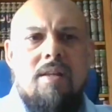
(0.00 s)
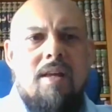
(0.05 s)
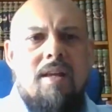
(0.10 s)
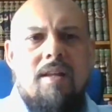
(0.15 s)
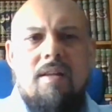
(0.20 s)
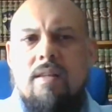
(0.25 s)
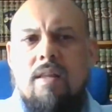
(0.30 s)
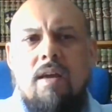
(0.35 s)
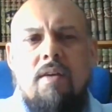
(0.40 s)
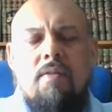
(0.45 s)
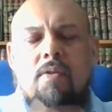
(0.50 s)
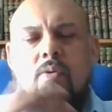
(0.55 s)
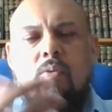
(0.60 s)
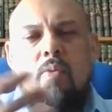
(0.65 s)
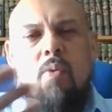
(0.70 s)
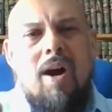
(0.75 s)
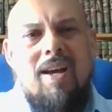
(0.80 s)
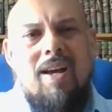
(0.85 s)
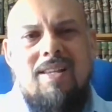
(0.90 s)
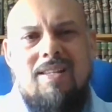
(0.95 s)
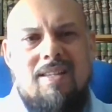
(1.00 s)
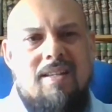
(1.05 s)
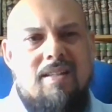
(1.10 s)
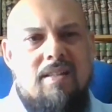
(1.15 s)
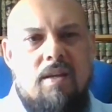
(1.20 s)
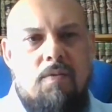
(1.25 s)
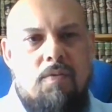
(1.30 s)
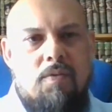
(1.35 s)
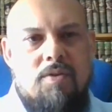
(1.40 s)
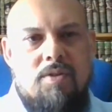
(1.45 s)
Therefore, why is
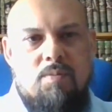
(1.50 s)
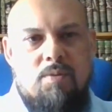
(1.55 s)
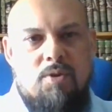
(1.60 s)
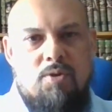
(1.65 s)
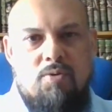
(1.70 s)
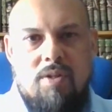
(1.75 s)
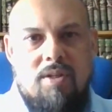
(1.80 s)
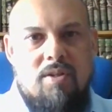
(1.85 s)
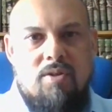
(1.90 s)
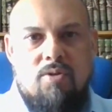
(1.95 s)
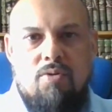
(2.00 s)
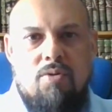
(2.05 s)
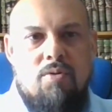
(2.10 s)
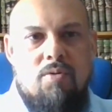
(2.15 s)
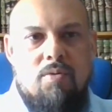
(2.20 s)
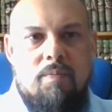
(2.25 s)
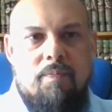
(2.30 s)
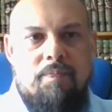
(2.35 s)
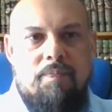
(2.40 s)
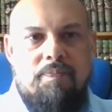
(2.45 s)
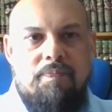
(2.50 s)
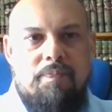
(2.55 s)
there a difference between the two?